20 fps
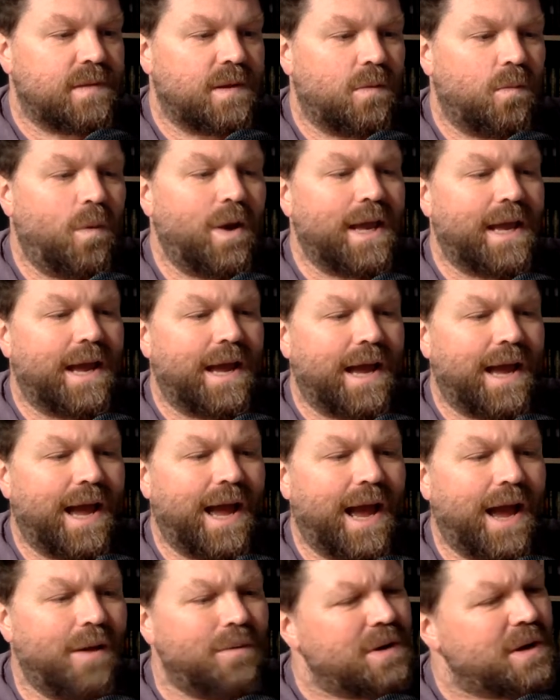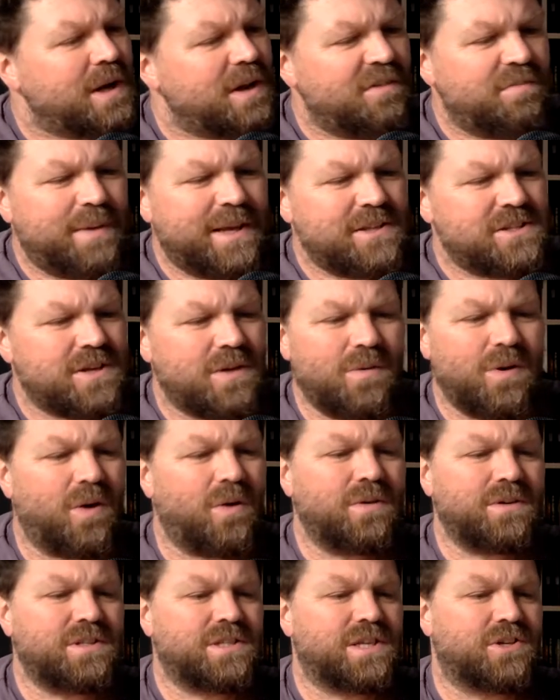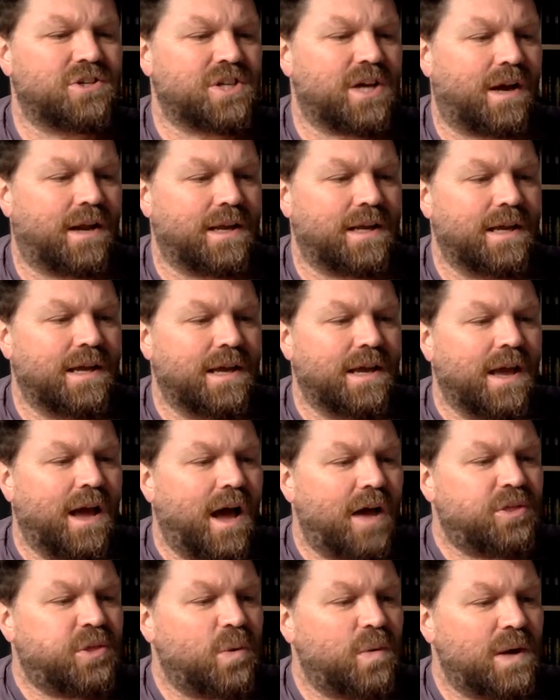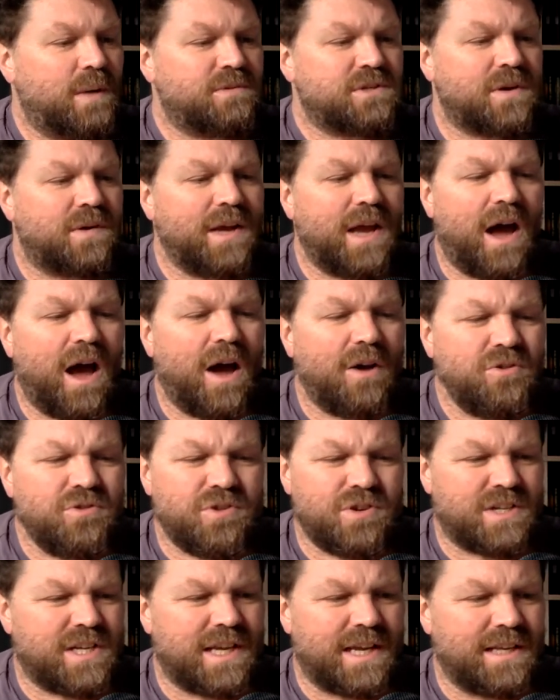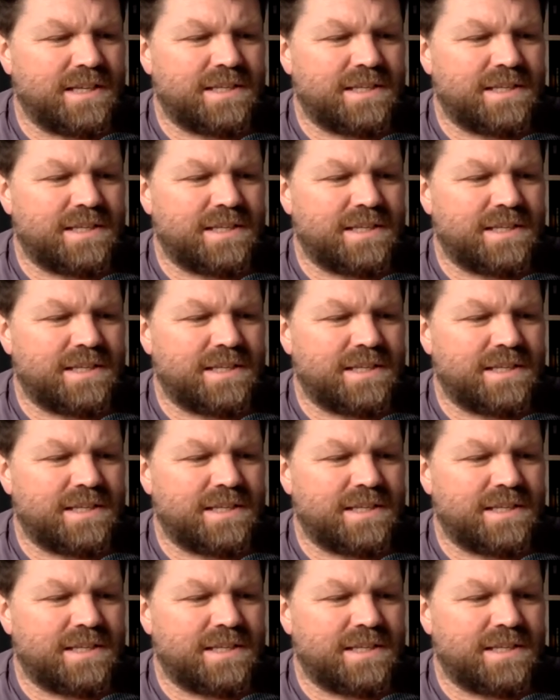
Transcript: Wait, how can it have been so long? Said Charlie. I thought it was only 100 years